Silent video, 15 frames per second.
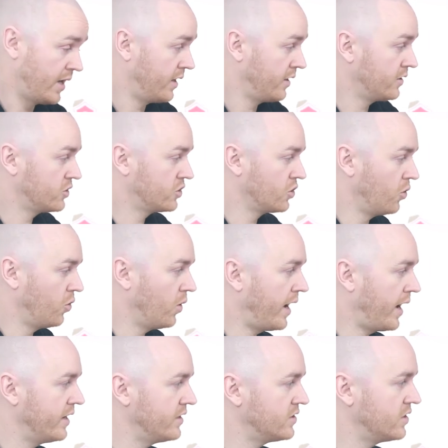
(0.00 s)
So
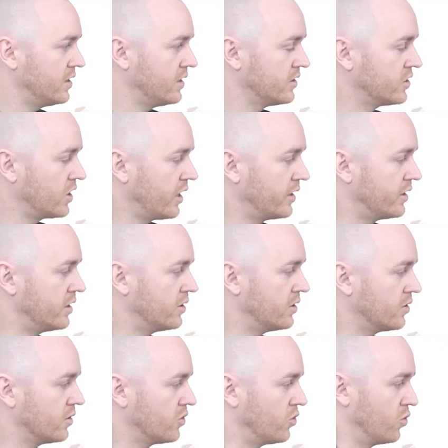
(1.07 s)
as the anxiety
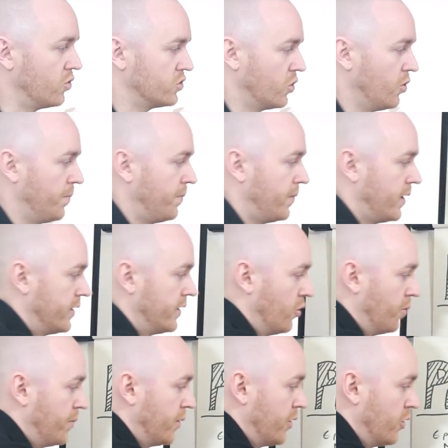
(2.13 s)
goes up and
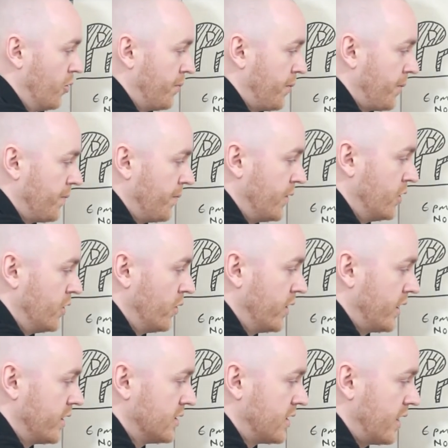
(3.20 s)
up and up, you know what
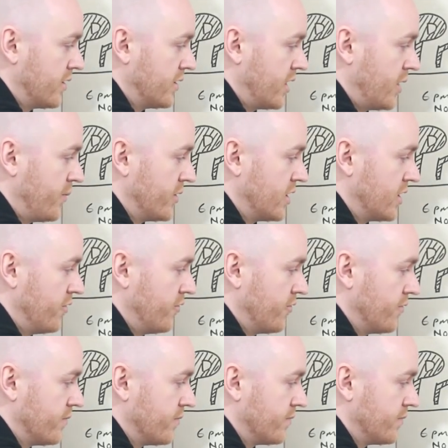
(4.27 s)
I start to tell myself?
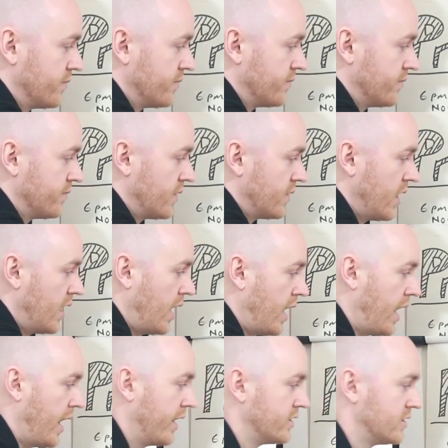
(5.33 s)

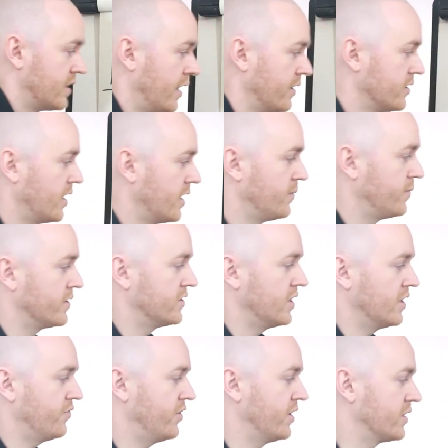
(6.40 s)
I start to tell
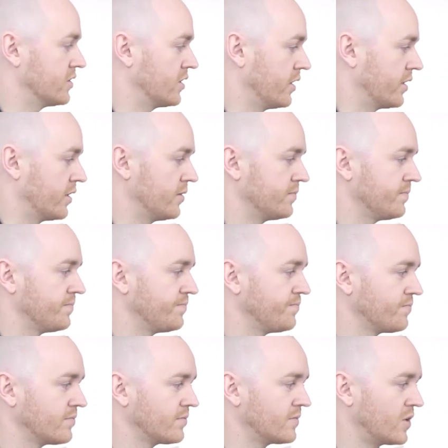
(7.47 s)
myself things like,
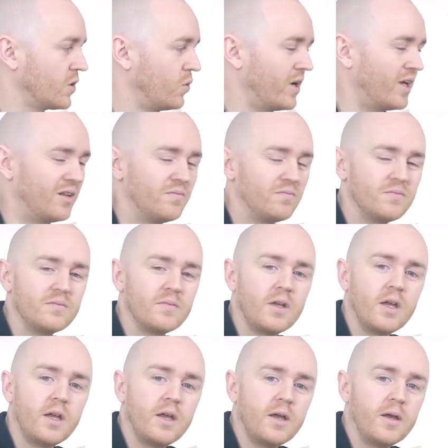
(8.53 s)
well,
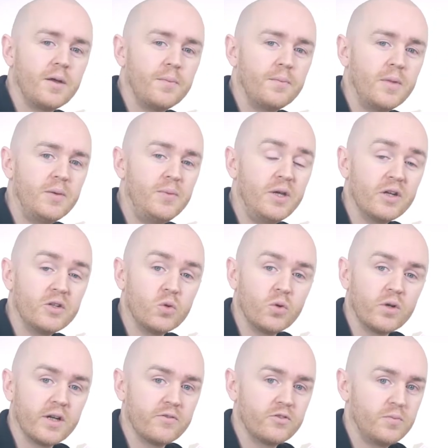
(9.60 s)
maybe I don't
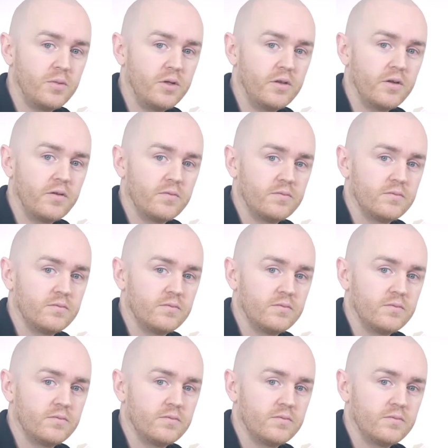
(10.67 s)
have to be there.